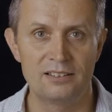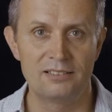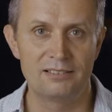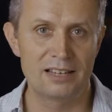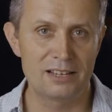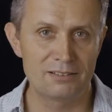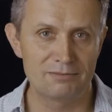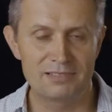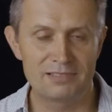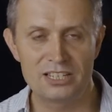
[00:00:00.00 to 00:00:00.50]

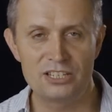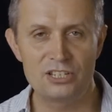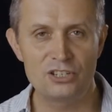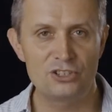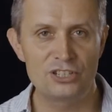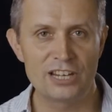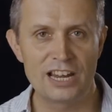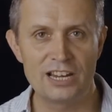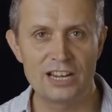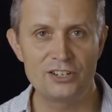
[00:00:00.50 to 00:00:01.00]
Now, this has
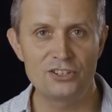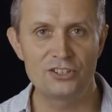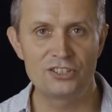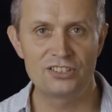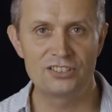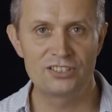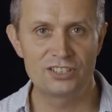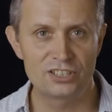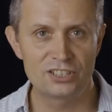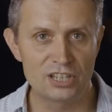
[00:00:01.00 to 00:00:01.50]

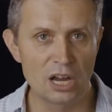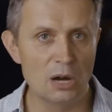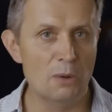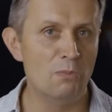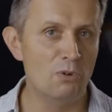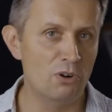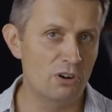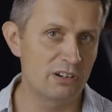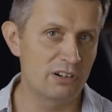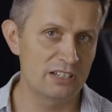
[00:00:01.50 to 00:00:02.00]
changed
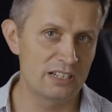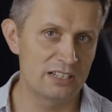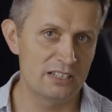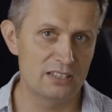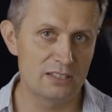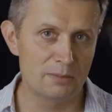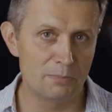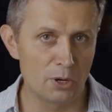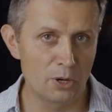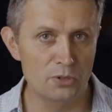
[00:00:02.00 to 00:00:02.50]
somewhat
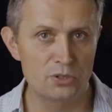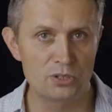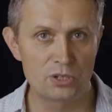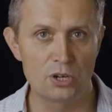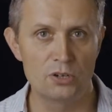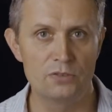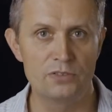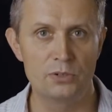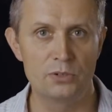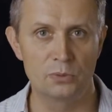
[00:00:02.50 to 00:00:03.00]
in the
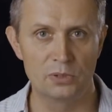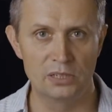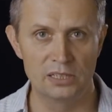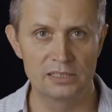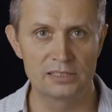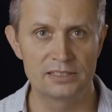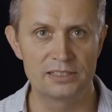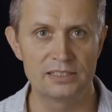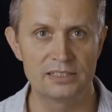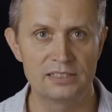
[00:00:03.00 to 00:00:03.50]
post-COVID
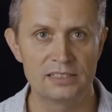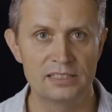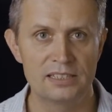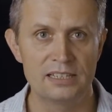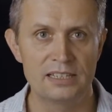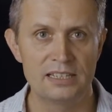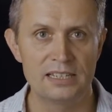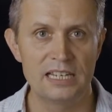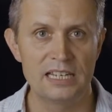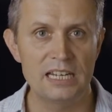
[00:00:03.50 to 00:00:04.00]
world, and
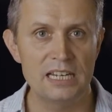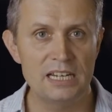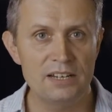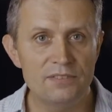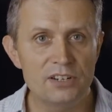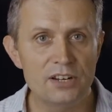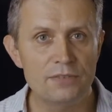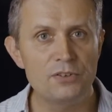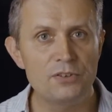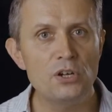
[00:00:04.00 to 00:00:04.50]

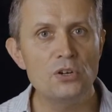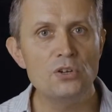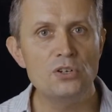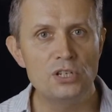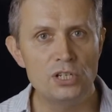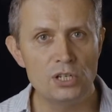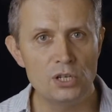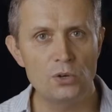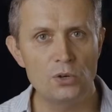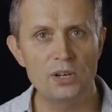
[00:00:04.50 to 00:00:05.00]
even if you
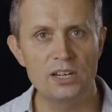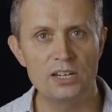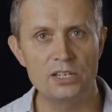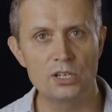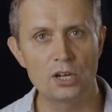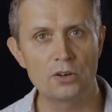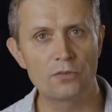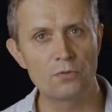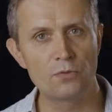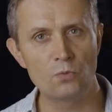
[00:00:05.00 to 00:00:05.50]
do, it
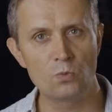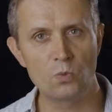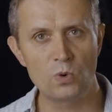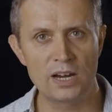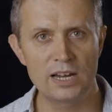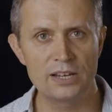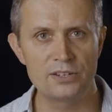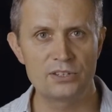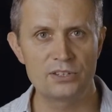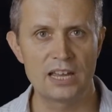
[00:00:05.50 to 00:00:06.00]
is often
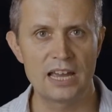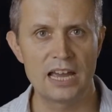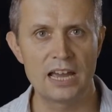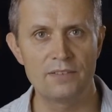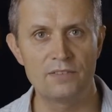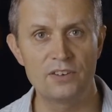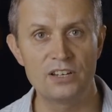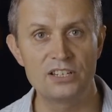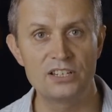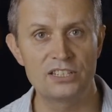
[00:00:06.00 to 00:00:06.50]
wise to
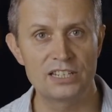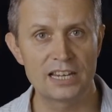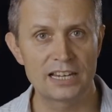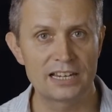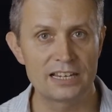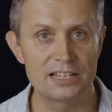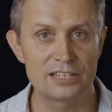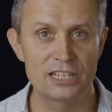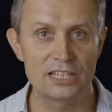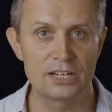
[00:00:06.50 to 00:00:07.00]
have a
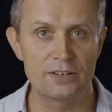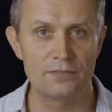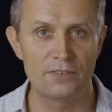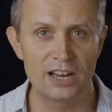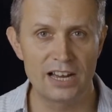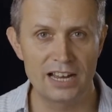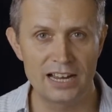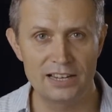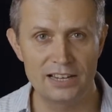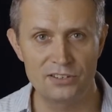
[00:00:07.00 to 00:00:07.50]
second set of
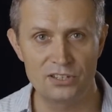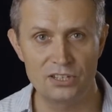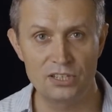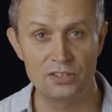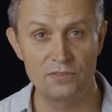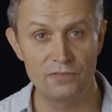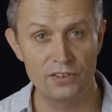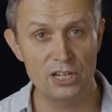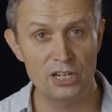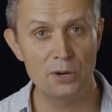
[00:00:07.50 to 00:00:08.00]
eyes
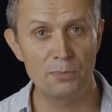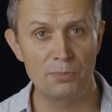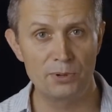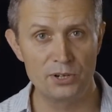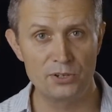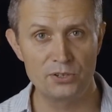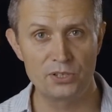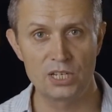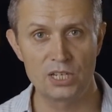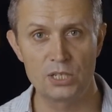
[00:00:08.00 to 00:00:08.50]
as a video
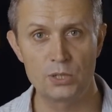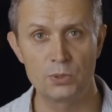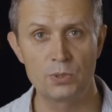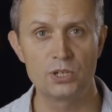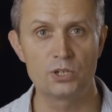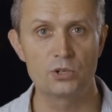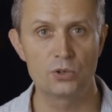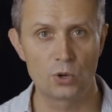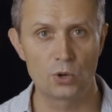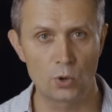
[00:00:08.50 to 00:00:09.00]
producer to
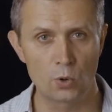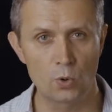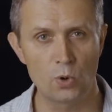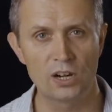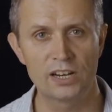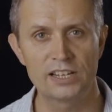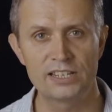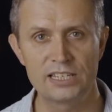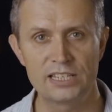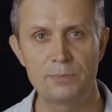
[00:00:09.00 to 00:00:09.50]
ensure
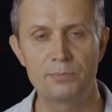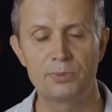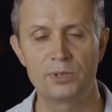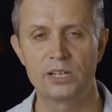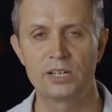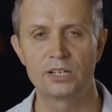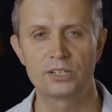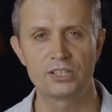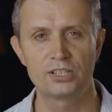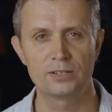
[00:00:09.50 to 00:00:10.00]
quality
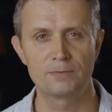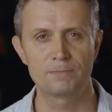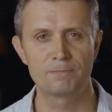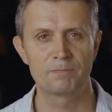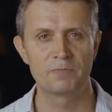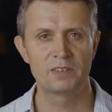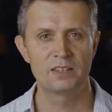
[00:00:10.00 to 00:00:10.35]
production.